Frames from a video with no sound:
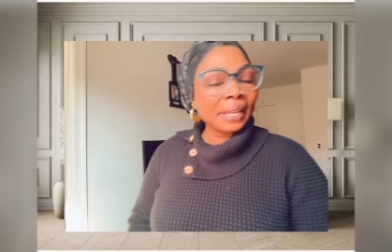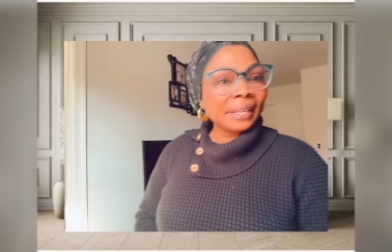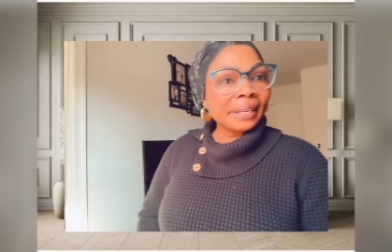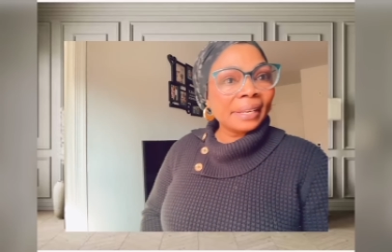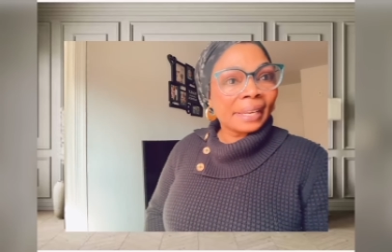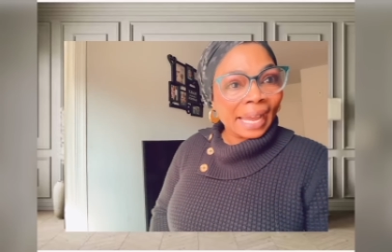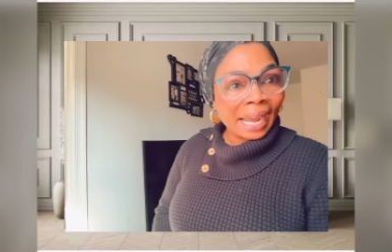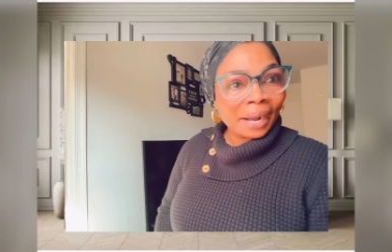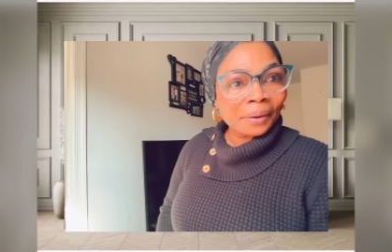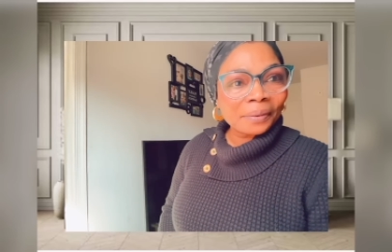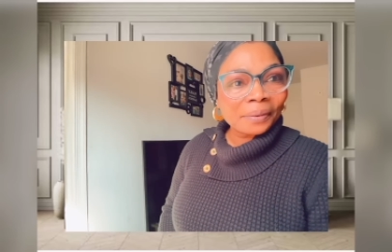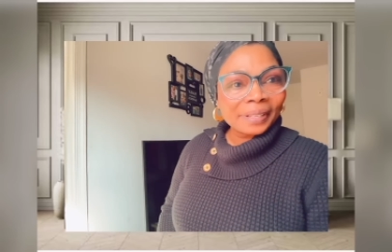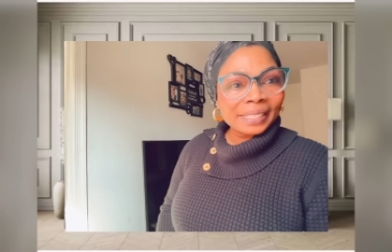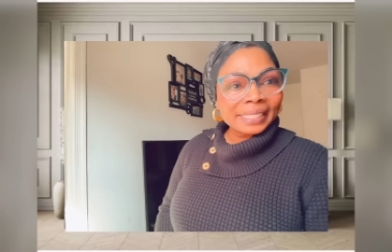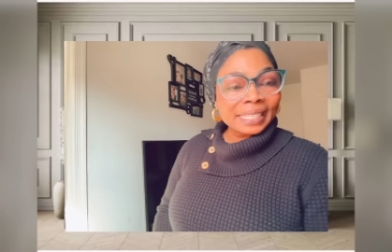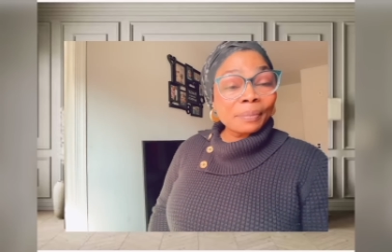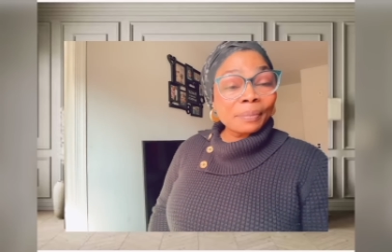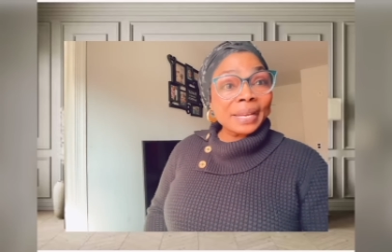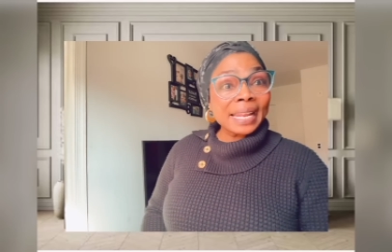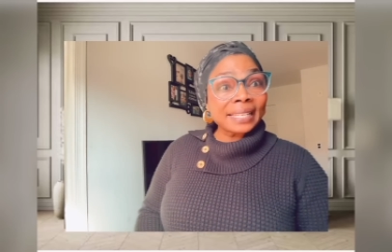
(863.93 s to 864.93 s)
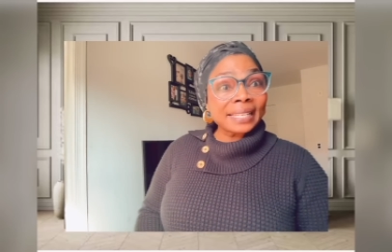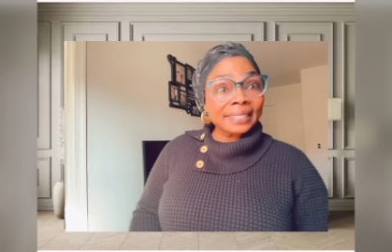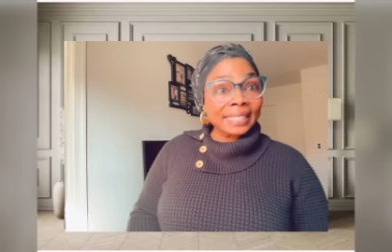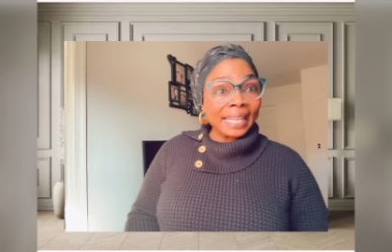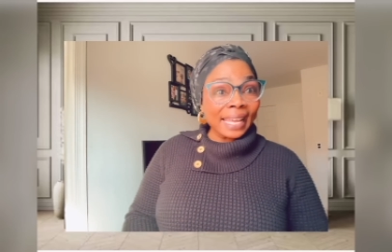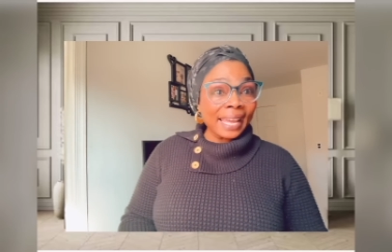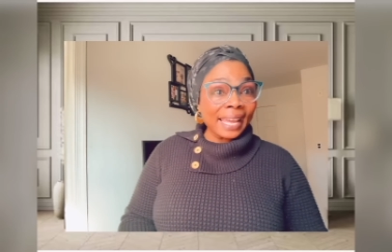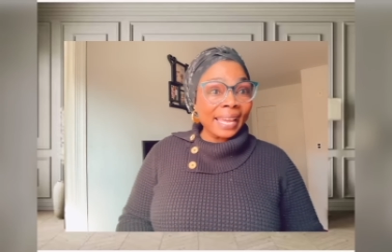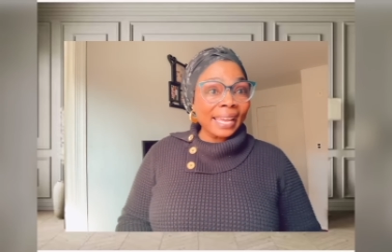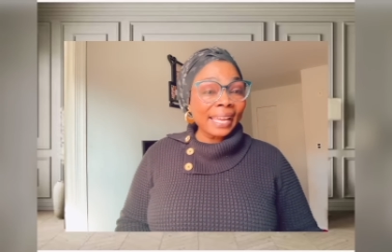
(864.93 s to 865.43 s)
Now, shebi they
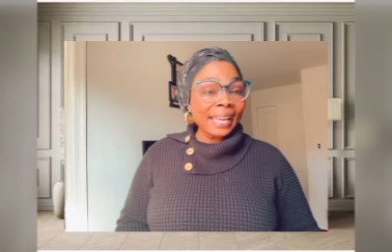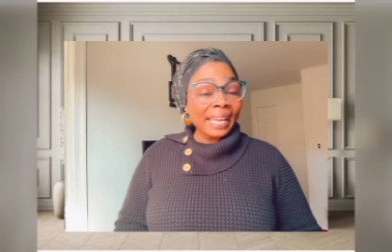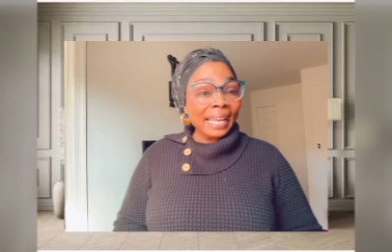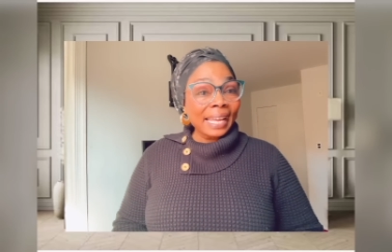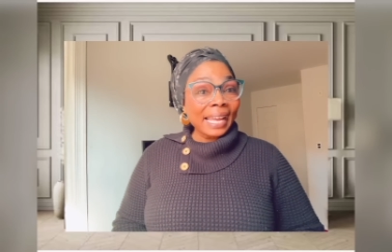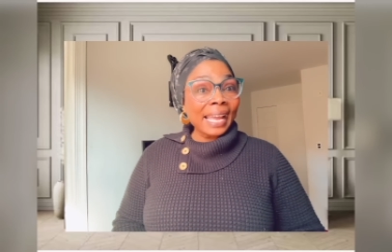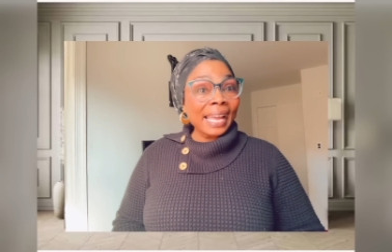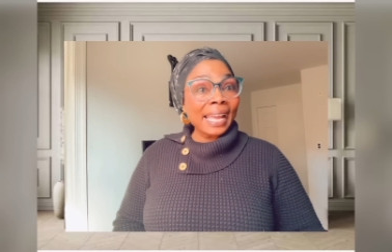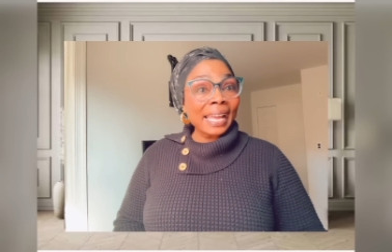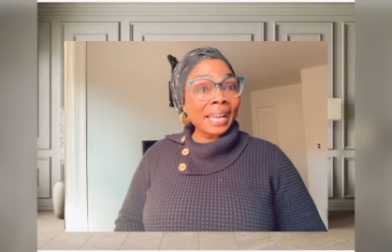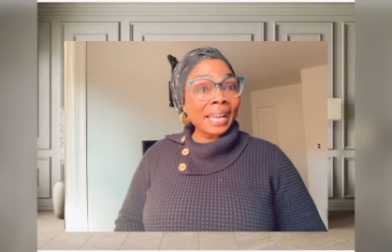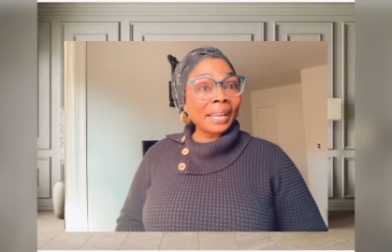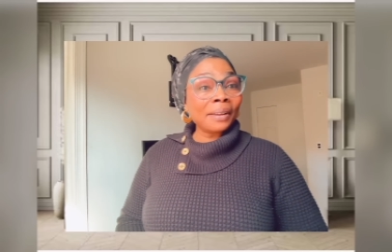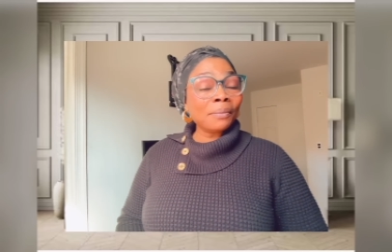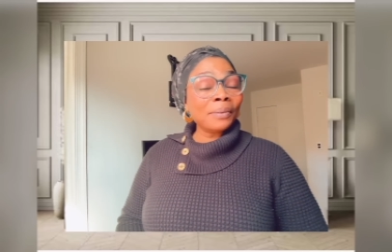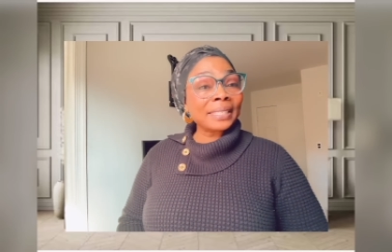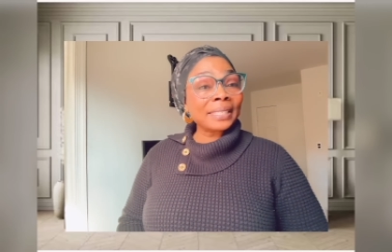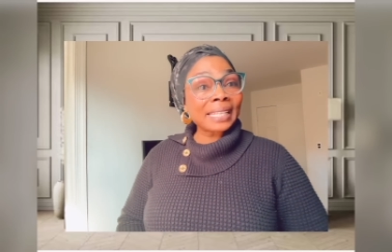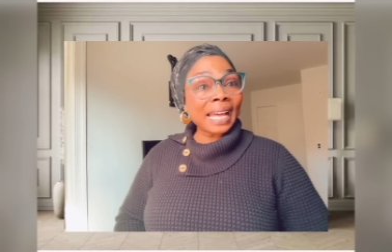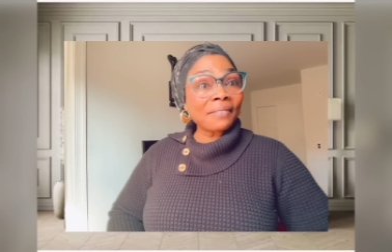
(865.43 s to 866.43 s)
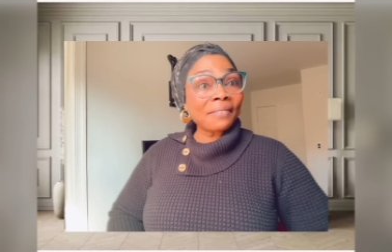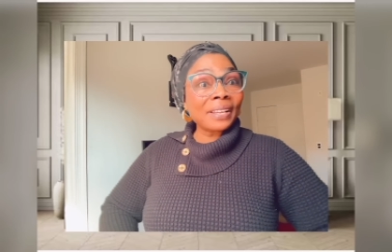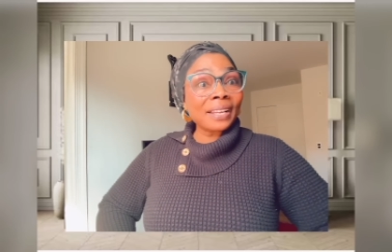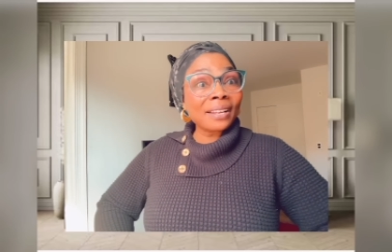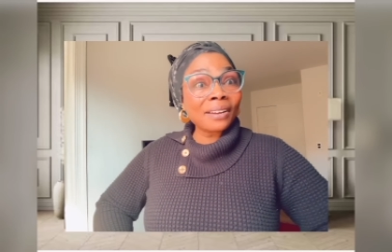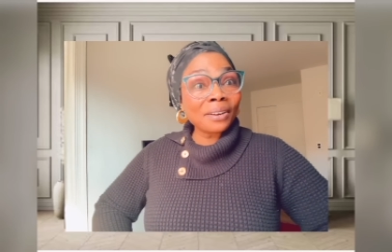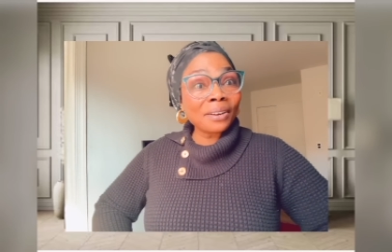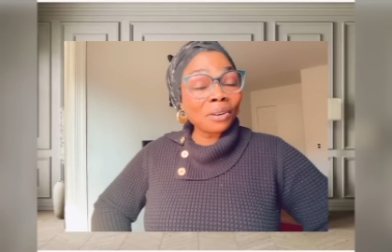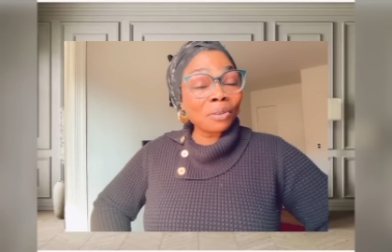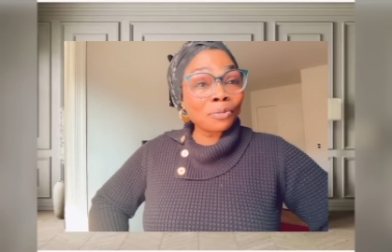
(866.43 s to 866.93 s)
say we serve a
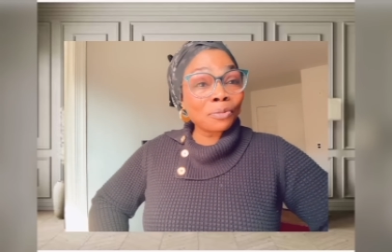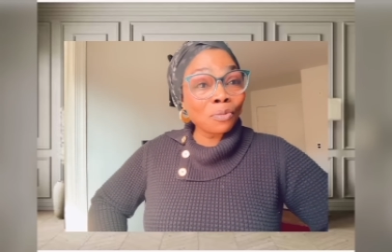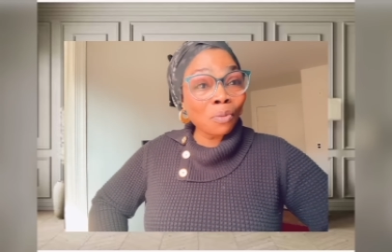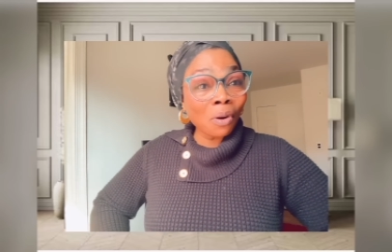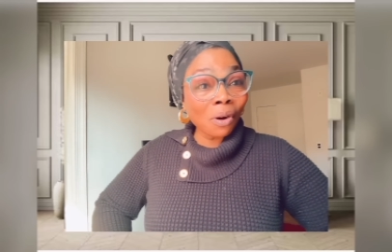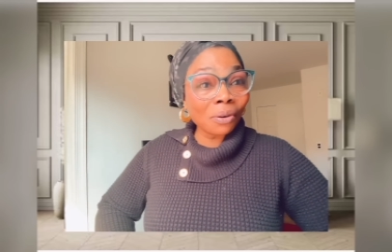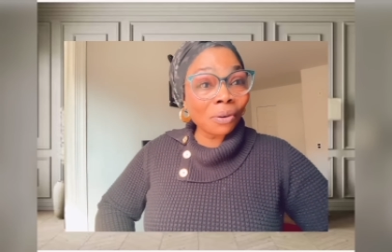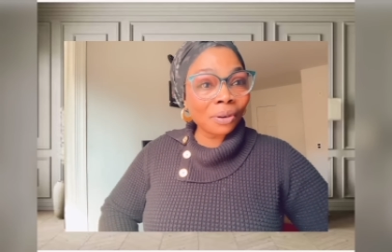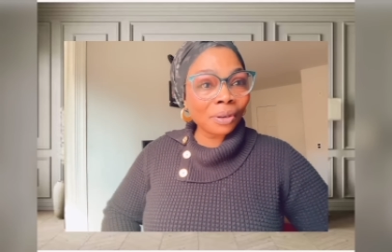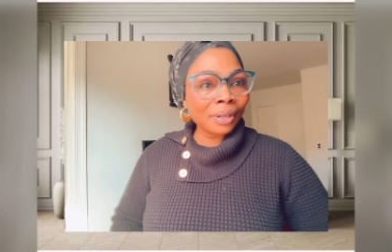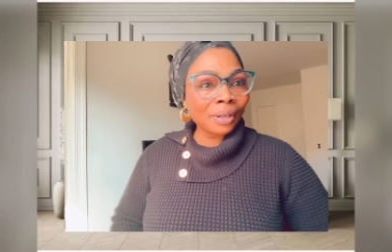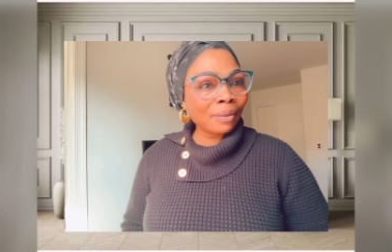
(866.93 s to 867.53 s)
God of war,